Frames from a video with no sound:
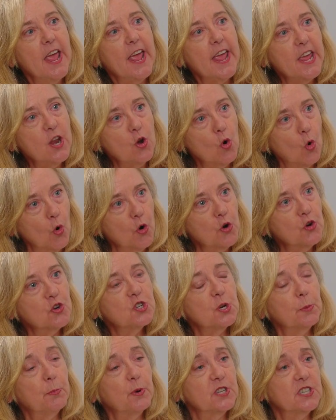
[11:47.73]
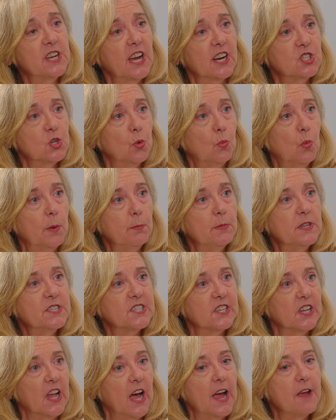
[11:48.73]
in order to protect a
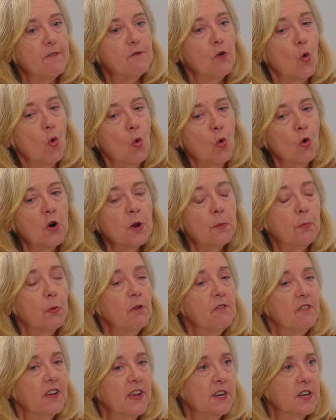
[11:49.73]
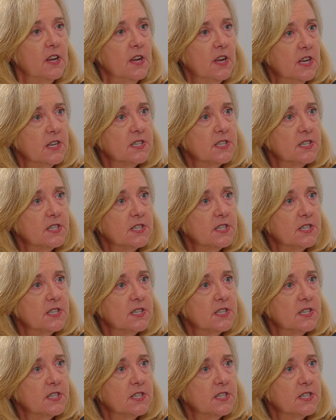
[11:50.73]
woman's life or to prevent